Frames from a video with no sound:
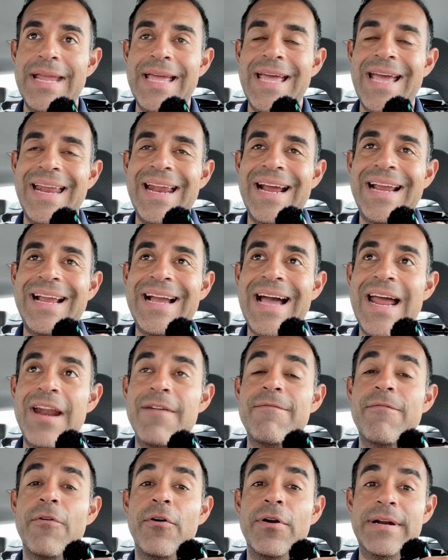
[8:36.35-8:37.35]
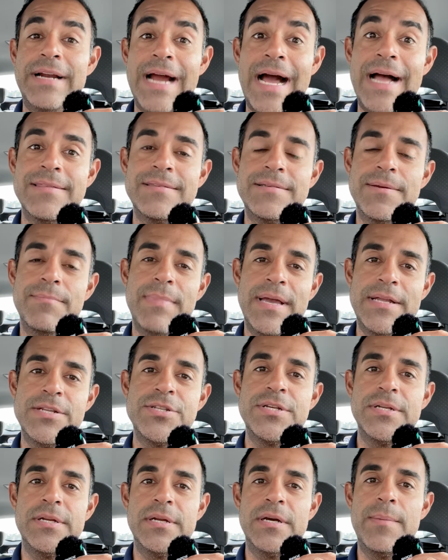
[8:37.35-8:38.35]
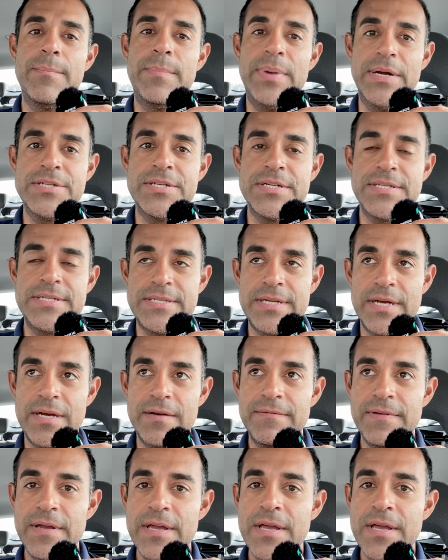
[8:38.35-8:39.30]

And I kind of forgot to mention a bunch of stuff.